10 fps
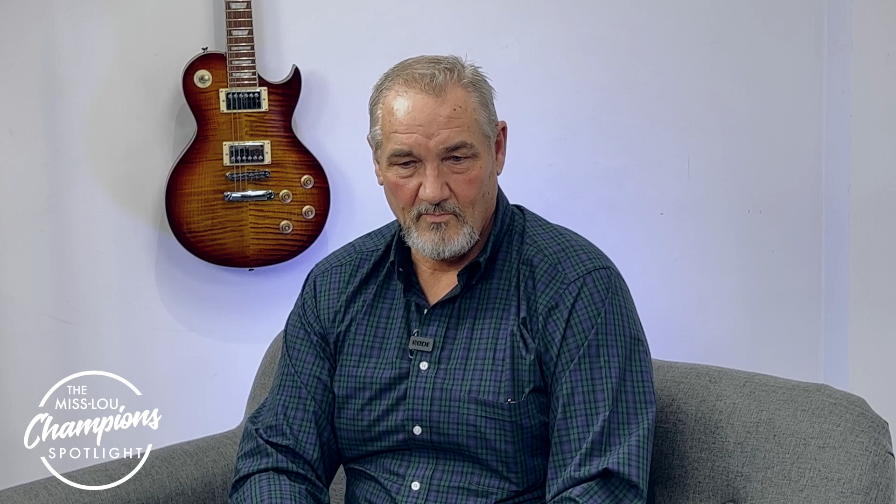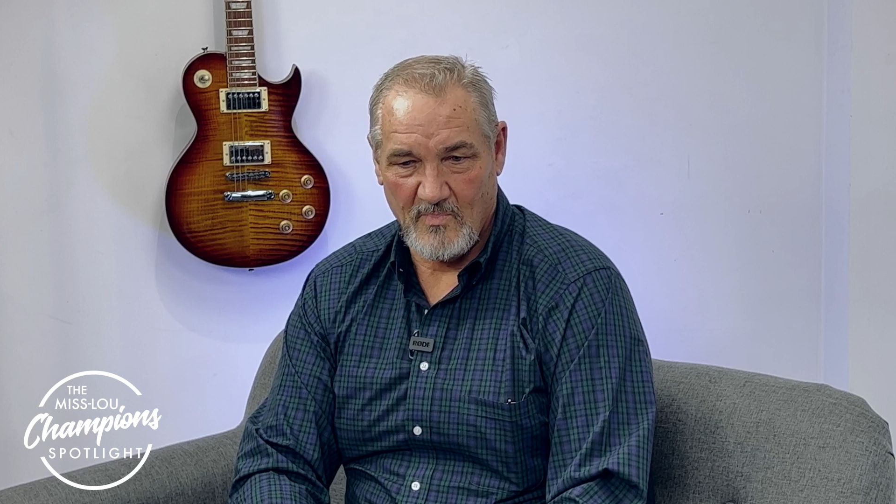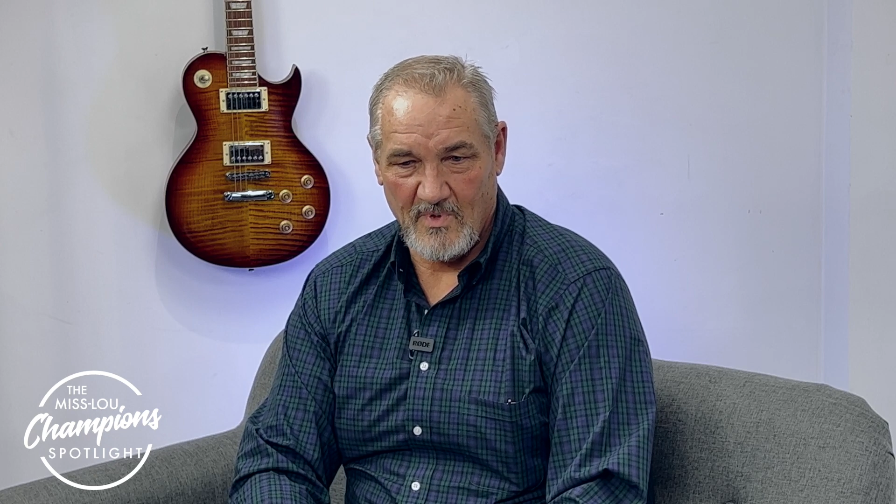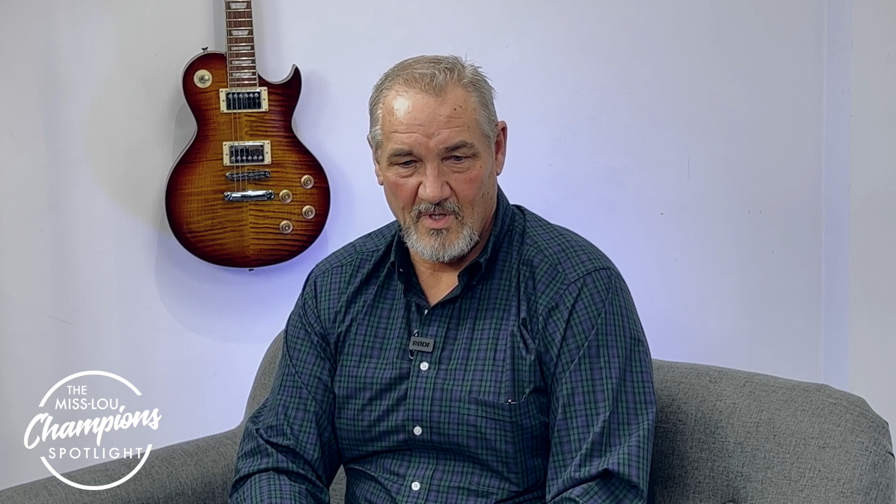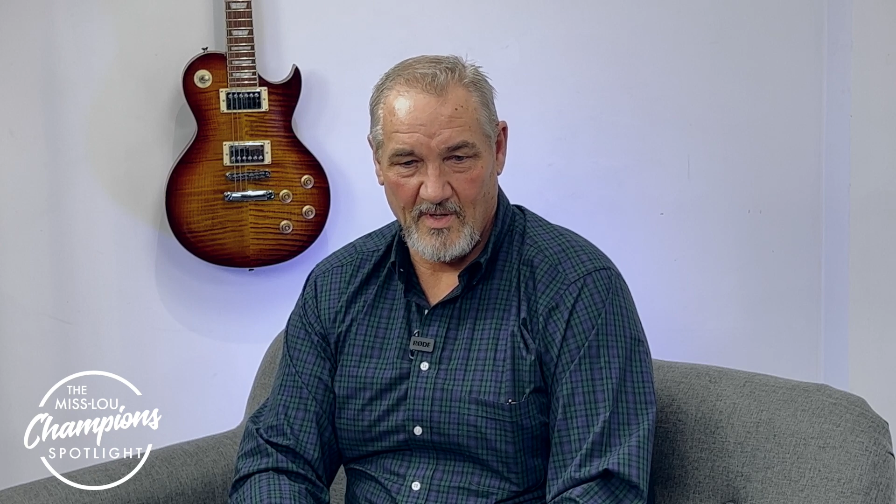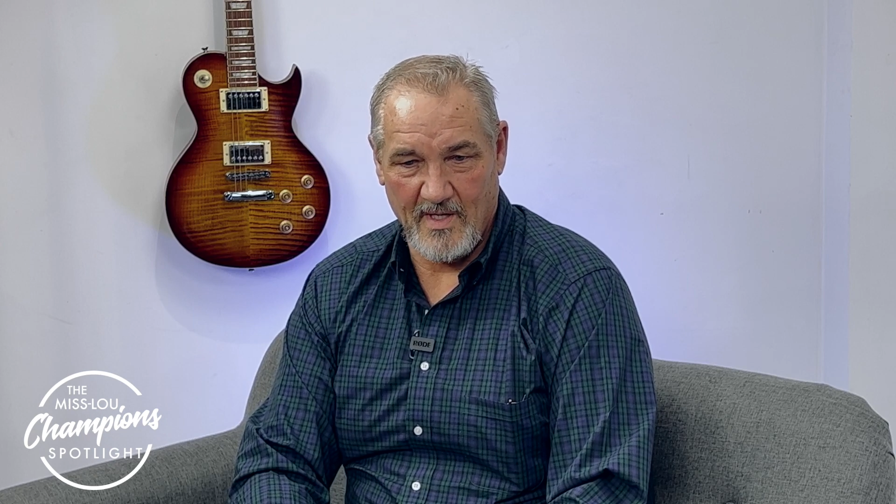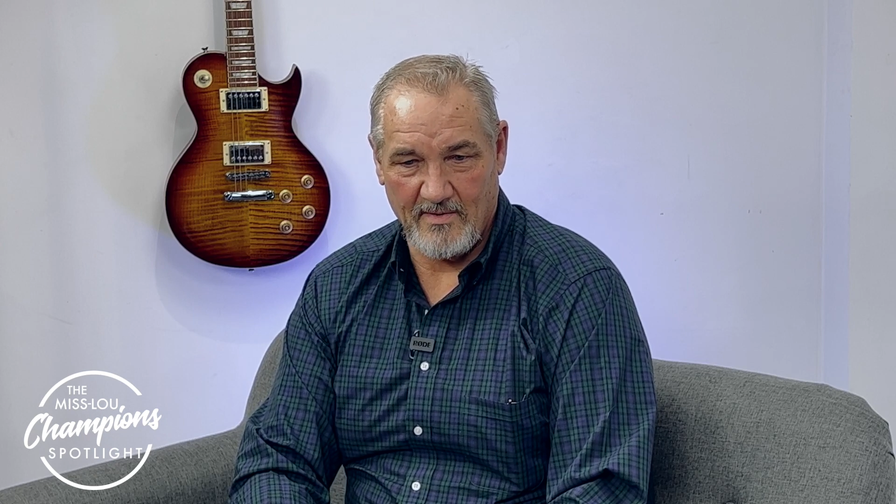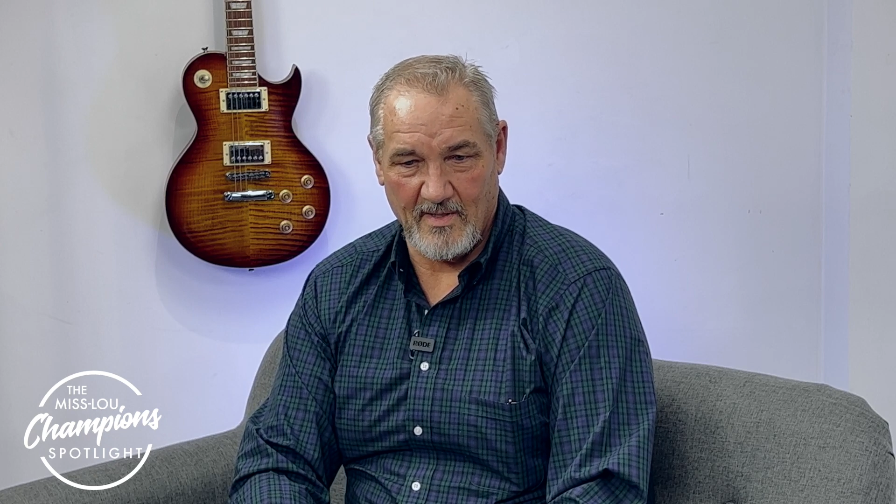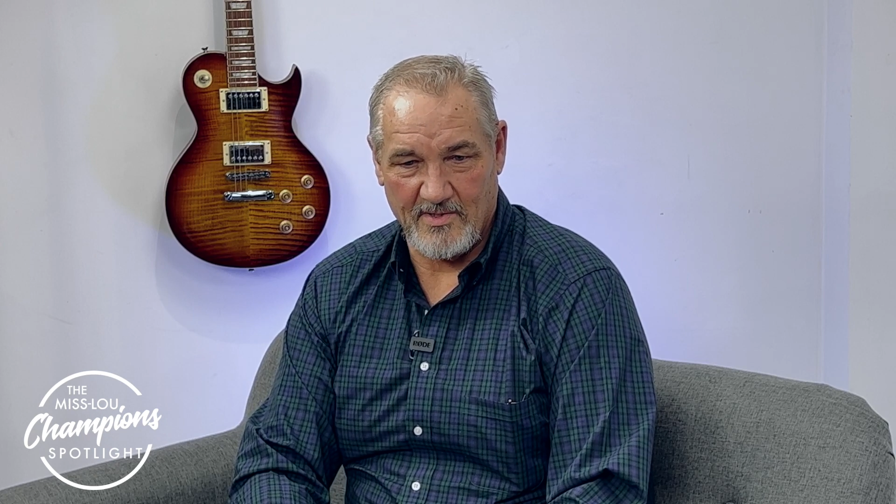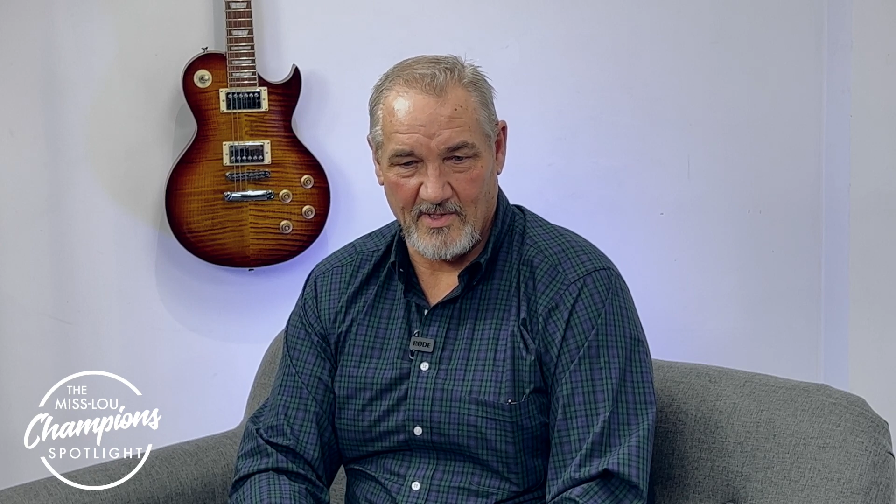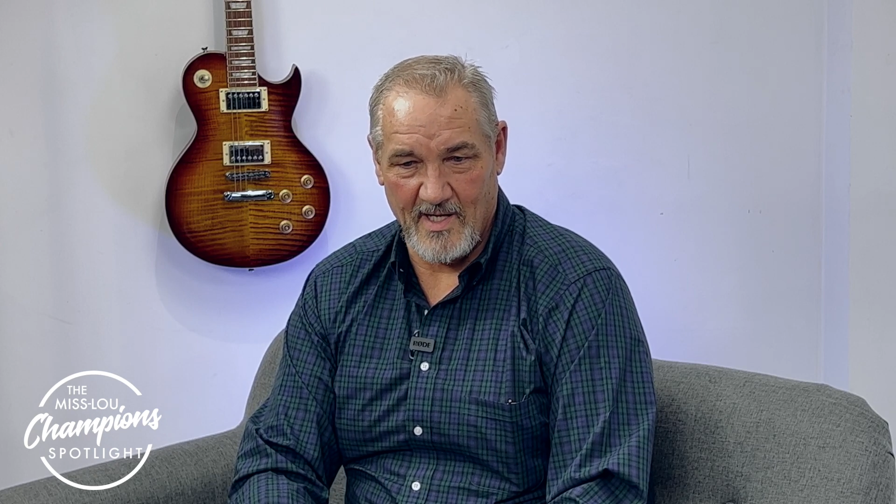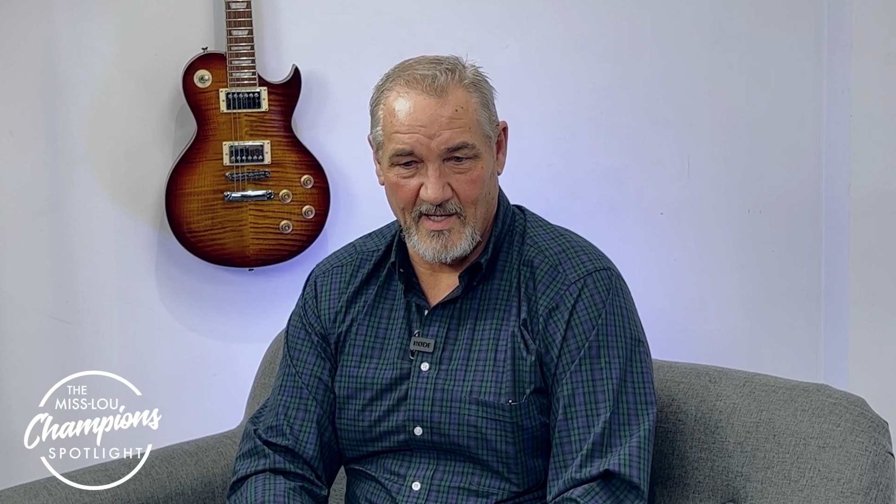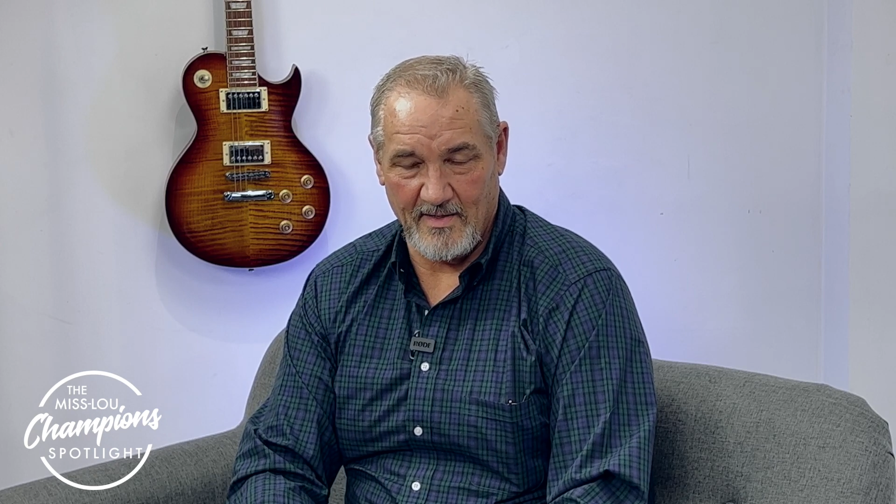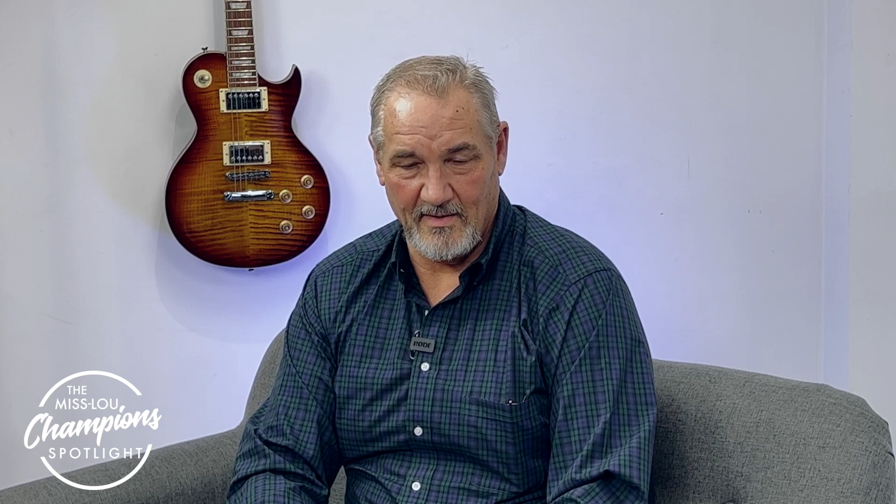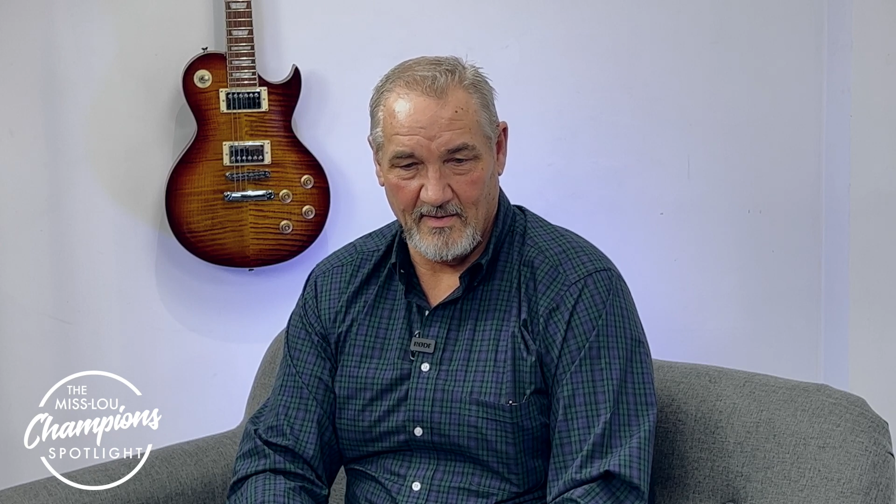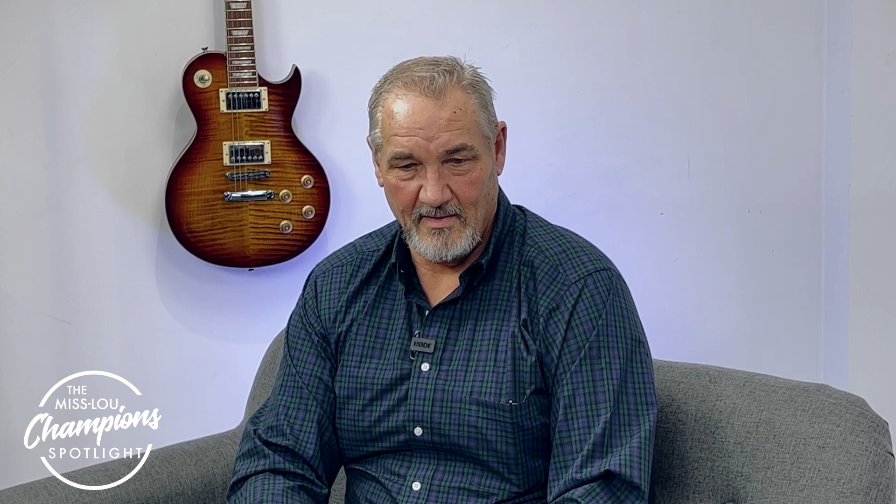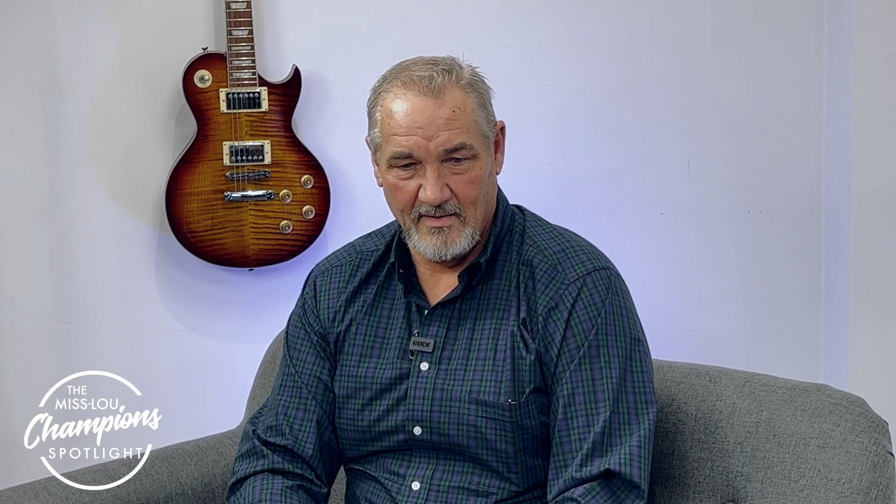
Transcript: they're trying to.